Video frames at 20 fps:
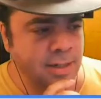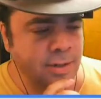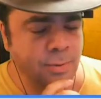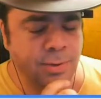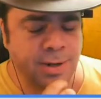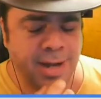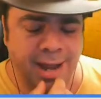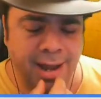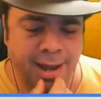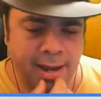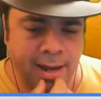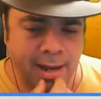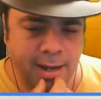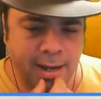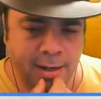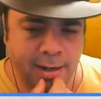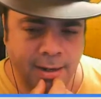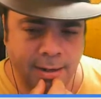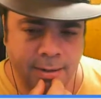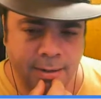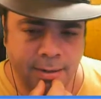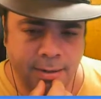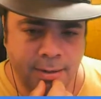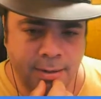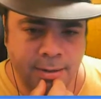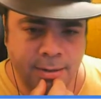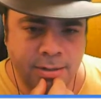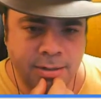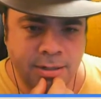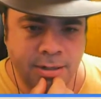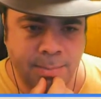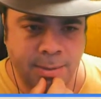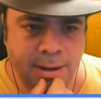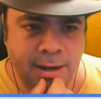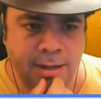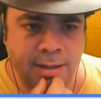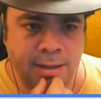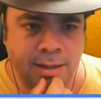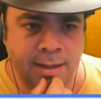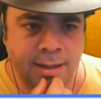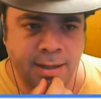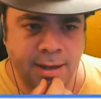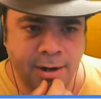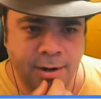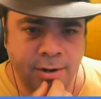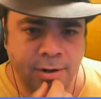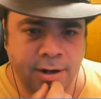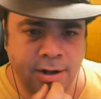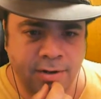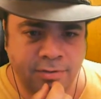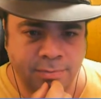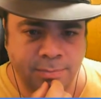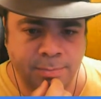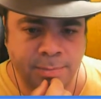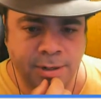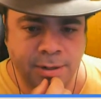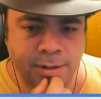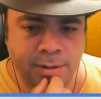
UK to make their government